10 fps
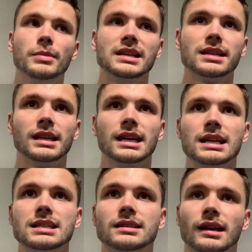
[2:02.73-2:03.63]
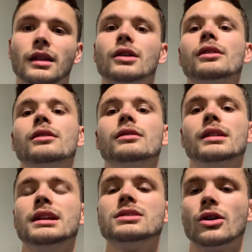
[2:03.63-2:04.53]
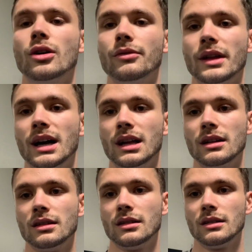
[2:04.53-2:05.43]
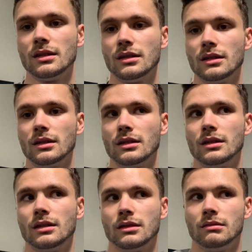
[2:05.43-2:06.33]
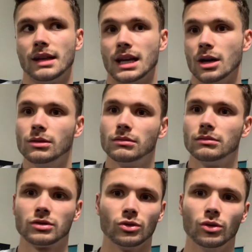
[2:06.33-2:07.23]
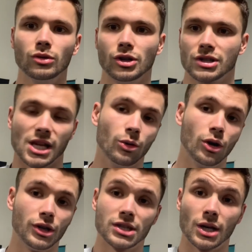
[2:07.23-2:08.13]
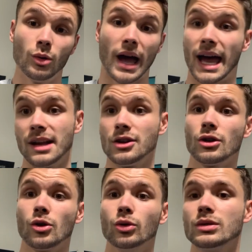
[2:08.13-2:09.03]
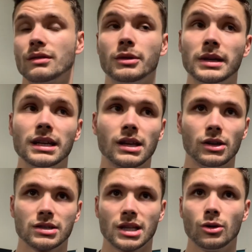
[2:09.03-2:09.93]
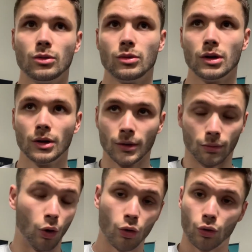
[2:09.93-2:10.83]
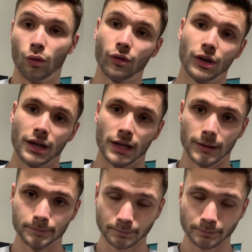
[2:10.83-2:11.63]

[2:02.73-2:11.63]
basically tailor the needs of that night out. So you're still hitting your goals of the week, you're still not going over the